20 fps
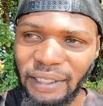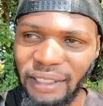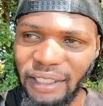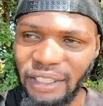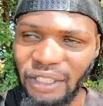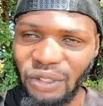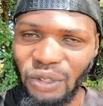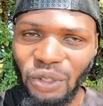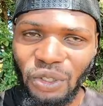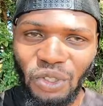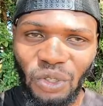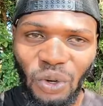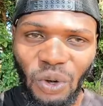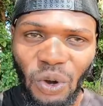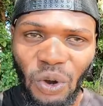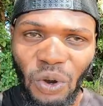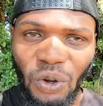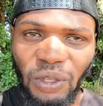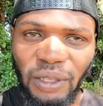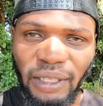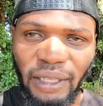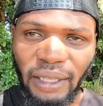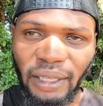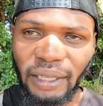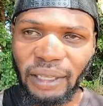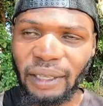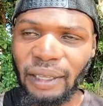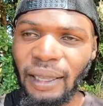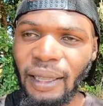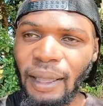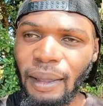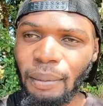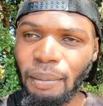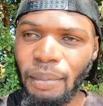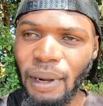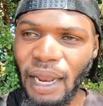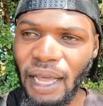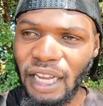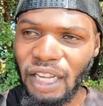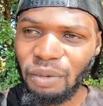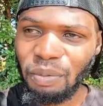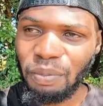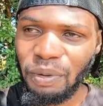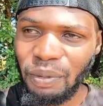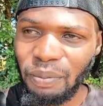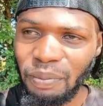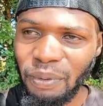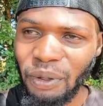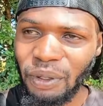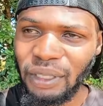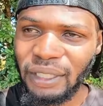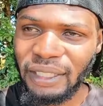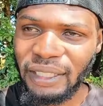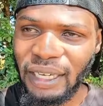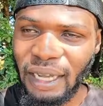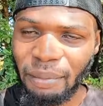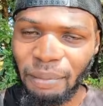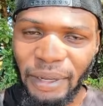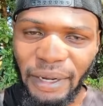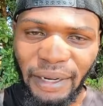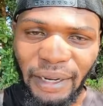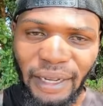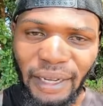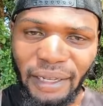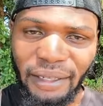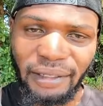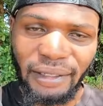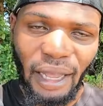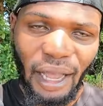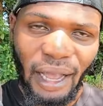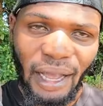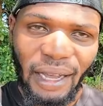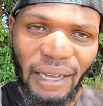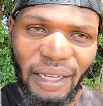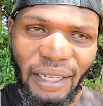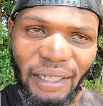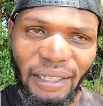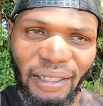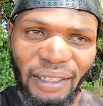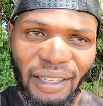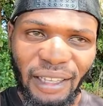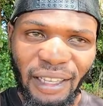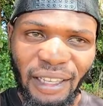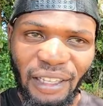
it is not all the black people in America,